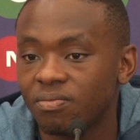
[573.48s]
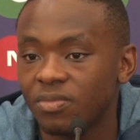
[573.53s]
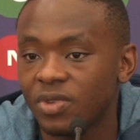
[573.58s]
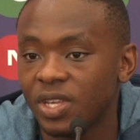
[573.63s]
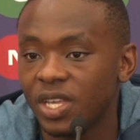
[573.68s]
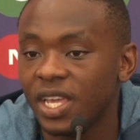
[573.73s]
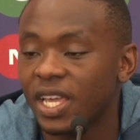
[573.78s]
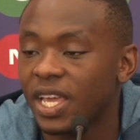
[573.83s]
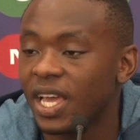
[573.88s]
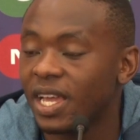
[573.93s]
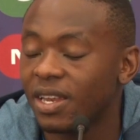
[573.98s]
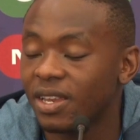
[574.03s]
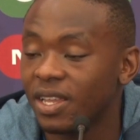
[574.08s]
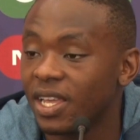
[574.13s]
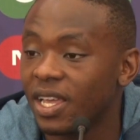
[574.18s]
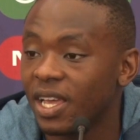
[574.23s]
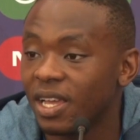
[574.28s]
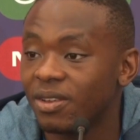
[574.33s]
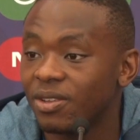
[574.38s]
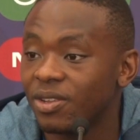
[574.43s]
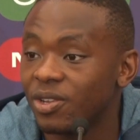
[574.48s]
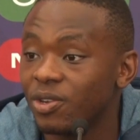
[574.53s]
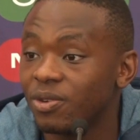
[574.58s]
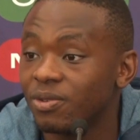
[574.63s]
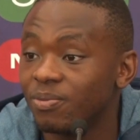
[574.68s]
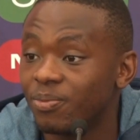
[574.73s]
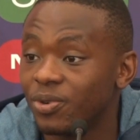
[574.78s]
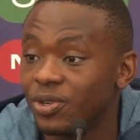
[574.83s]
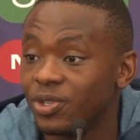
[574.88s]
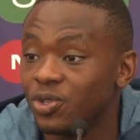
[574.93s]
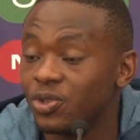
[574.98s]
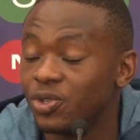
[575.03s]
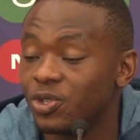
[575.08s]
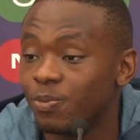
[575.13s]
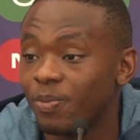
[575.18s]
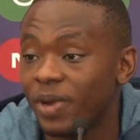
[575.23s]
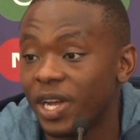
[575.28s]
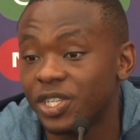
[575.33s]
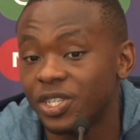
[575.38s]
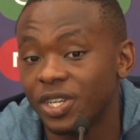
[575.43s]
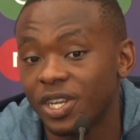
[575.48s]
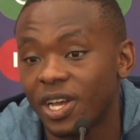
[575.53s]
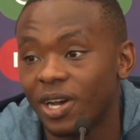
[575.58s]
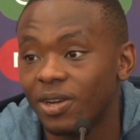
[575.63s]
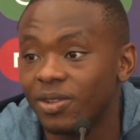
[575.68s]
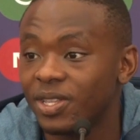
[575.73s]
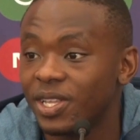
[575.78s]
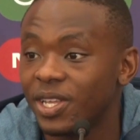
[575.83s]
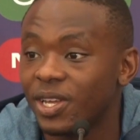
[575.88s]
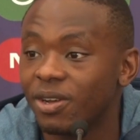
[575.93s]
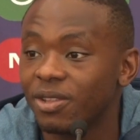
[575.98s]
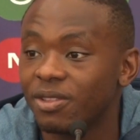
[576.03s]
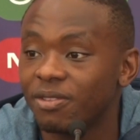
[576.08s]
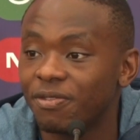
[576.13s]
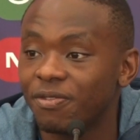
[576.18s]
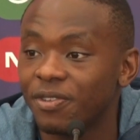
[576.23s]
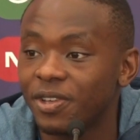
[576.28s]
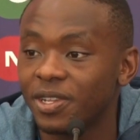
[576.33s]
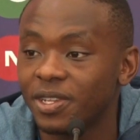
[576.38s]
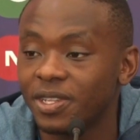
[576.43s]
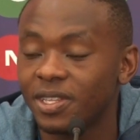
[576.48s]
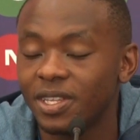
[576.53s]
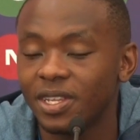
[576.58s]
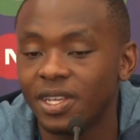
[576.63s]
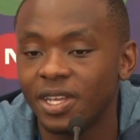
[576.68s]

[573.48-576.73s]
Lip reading: he can, you know, produce magic out there on the field,